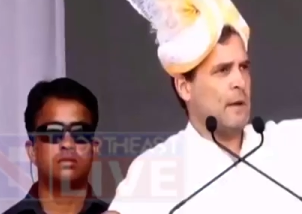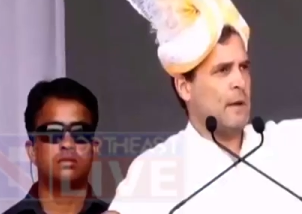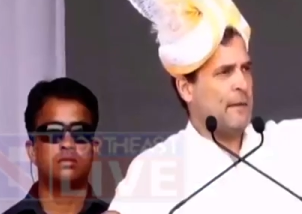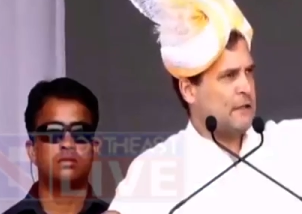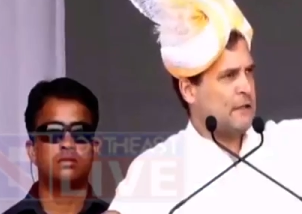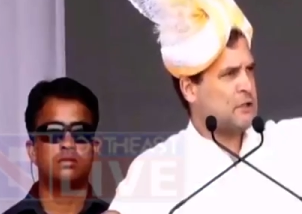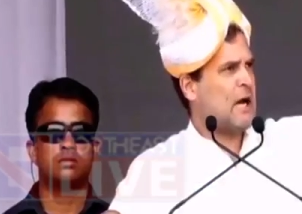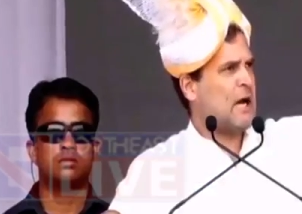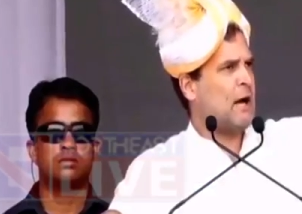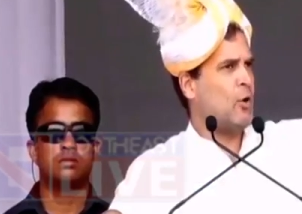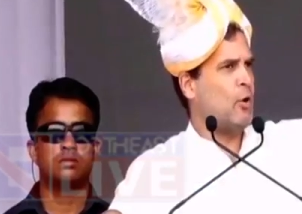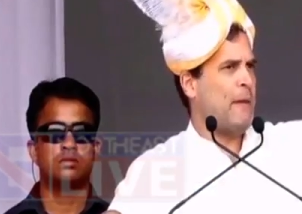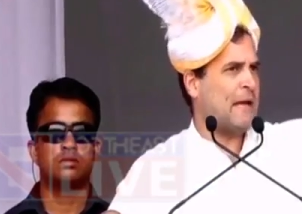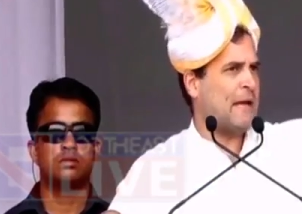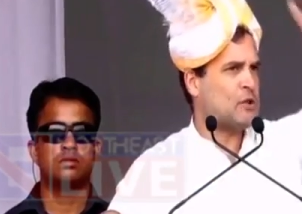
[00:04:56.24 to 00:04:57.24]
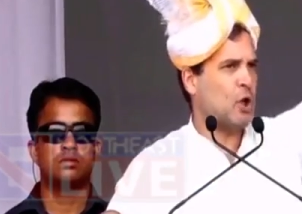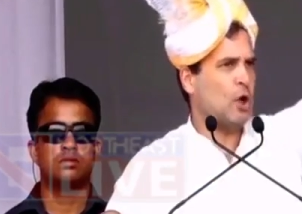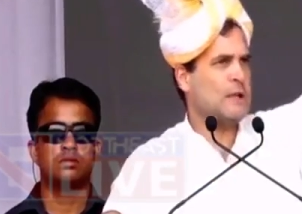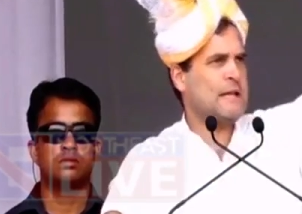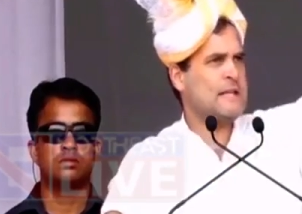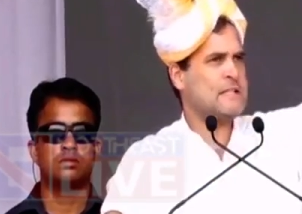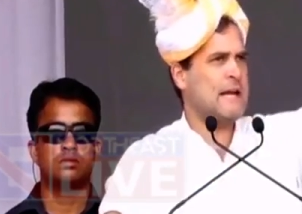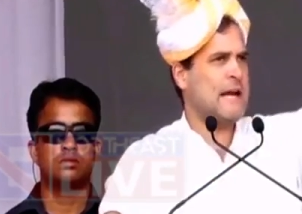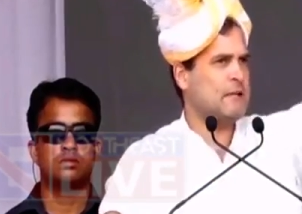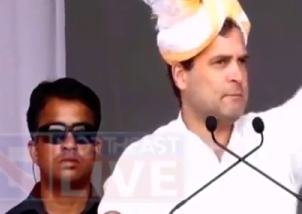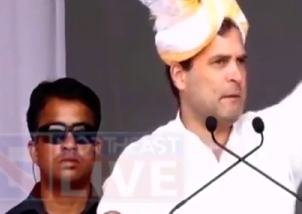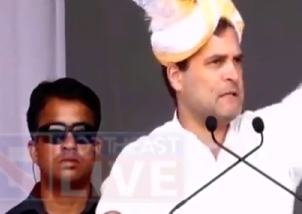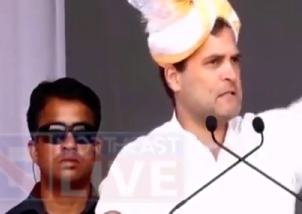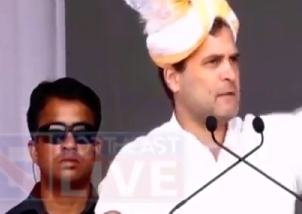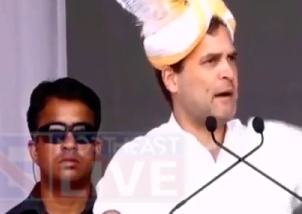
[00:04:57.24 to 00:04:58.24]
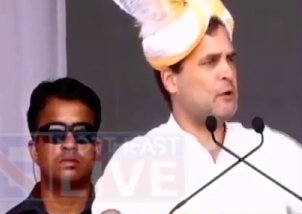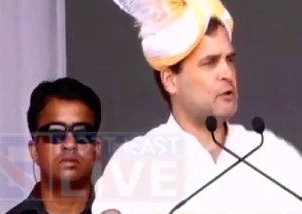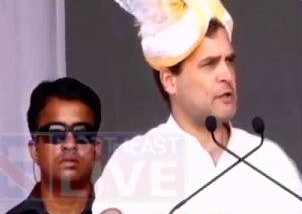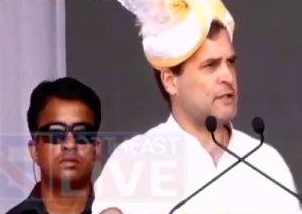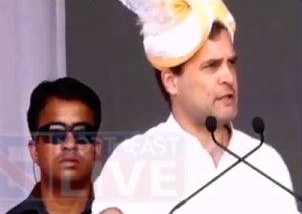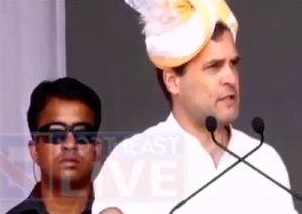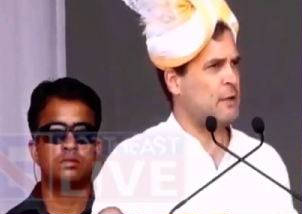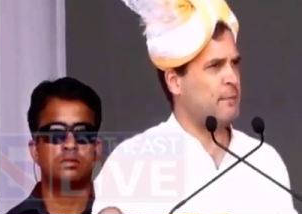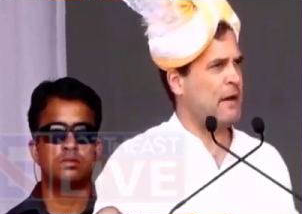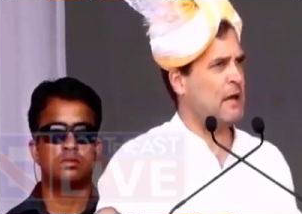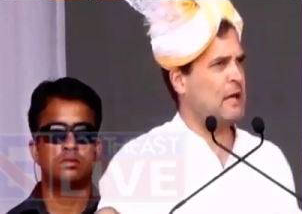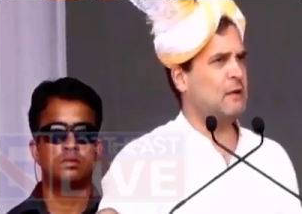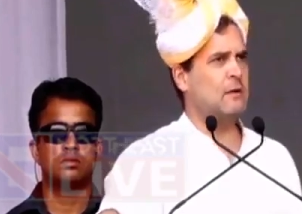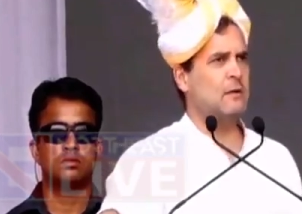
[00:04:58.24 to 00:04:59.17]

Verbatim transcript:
Speaker 1: Amit Shah, who makes all these statements about Citizen Bill,